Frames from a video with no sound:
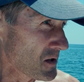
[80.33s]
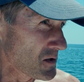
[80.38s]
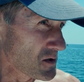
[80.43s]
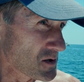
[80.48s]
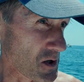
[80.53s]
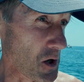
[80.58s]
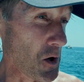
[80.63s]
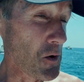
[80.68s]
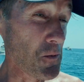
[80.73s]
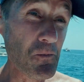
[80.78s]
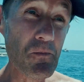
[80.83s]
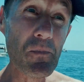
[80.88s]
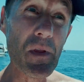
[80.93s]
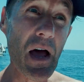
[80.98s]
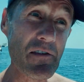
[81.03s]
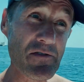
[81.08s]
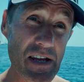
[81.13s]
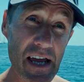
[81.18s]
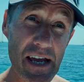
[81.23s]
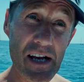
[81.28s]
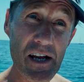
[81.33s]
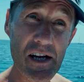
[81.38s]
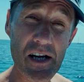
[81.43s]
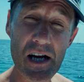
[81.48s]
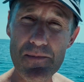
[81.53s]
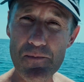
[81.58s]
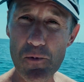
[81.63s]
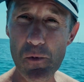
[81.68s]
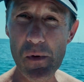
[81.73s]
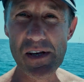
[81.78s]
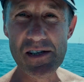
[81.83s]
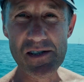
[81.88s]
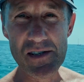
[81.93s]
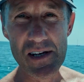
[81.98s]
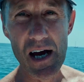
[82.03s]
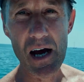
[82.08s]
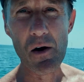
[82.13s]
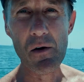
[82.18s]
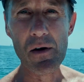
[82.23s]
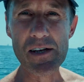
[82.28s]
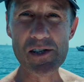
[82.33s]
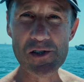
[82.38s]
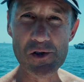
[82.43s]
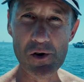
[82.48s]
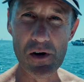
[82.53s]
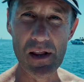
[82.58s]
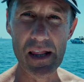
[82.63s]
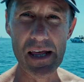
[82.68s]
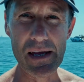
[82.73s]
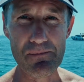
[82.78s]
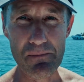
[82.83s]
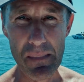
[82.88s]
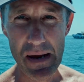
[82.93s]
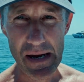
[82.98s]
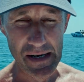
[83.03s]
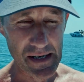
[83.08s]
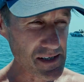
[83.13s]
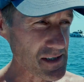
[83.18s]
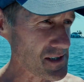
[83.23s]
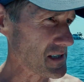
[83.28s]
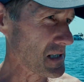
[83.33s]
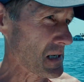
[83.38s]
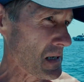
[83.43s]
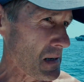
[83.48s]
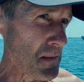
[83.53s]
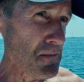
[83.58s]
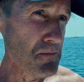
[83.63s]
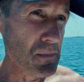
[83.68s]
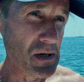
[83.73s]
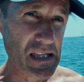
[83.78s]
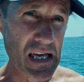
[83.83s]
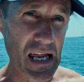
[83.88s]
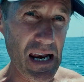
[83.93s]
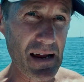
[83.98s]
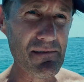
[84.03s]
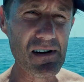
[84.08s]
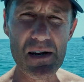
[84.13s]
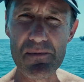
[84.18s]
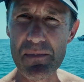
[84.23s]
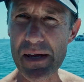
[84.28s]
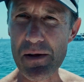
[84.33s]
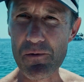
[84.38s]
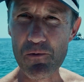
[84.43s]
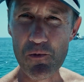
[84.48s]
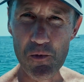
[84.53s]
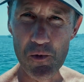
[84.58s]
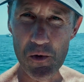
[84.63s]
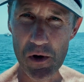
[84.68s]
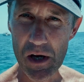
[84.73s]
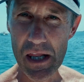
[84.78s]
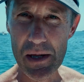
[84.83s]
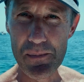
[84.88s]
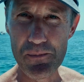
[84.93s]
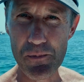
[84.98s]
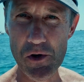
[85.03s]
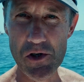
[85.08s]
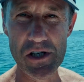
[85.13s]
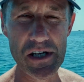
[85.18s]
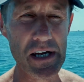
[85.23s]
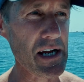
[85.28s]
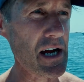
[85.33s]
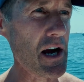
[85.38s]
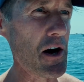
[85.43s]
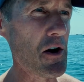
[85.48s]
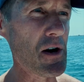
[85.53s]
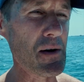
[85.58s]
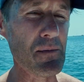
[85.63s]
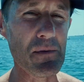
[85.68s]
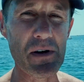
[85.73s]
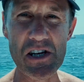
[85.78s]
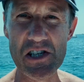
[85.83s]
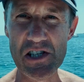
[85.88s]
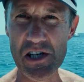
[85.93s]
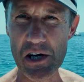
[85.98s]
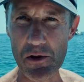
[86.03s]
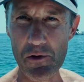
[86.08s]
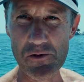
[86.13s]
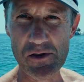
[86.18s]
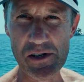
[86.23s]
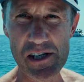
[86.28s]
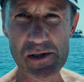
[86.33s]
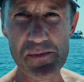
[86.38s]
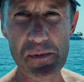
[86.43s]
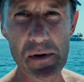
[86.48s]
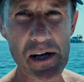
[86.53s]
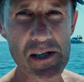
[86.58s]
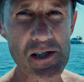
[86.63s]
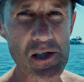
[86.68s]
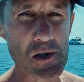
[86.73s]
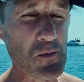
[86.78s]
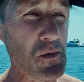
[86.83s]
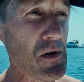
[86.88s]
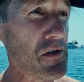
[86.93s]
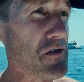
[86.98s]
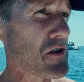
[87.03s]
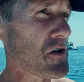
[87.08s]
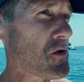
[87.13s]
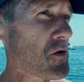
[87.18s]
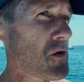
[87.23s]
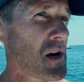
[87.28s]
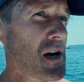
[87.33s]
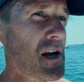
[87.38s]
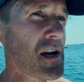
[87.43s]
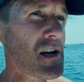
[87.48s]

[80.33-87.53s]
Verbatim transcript: So, I've taken a couple weeks now as sort of like maintenance, but then I'm going to be really pushing it hard. I'm going to share those experiences with you.